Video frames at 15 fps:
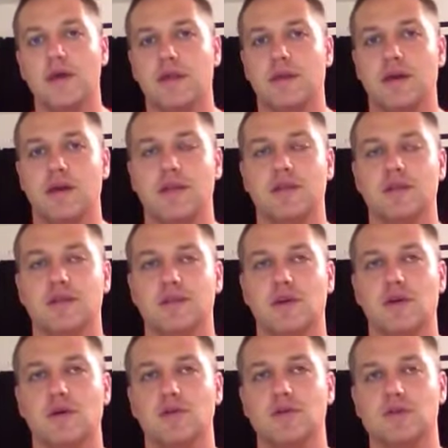the
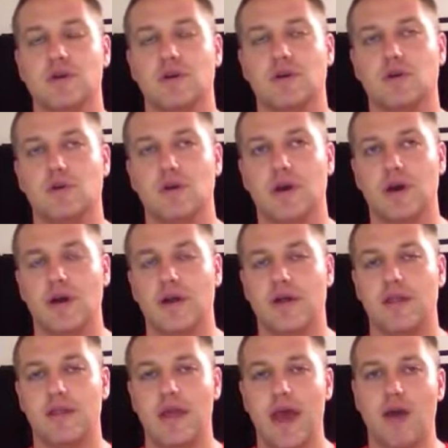stone, so
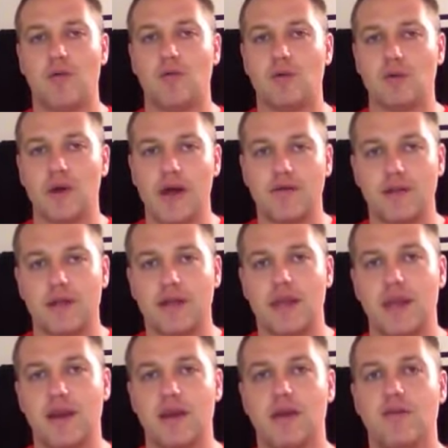that will have a lot of
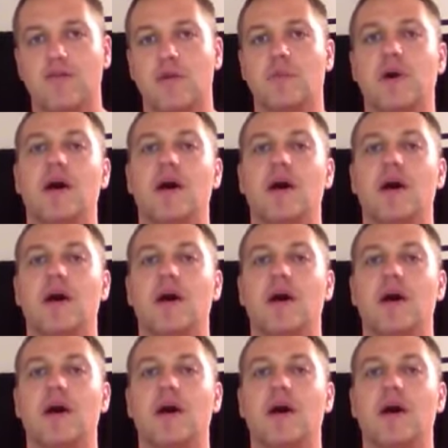carryover.